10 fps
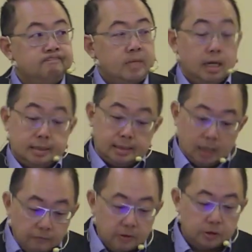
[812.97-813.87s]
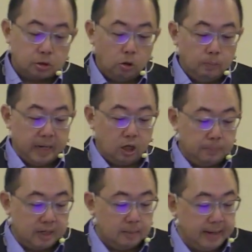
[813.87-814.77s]
self-control may
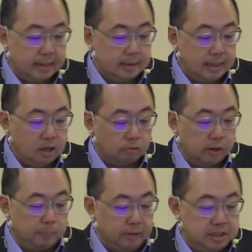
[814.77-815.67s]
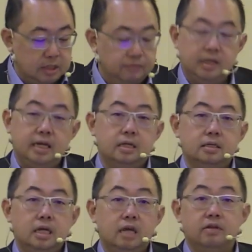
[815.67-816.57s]
not be a bad thing or repressive thing
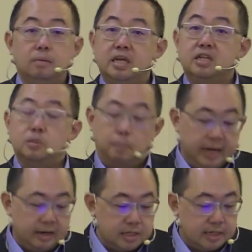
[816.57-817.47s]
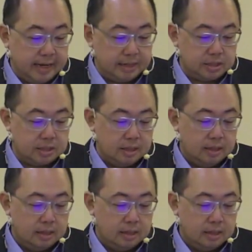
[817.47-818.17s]
if it means better sex.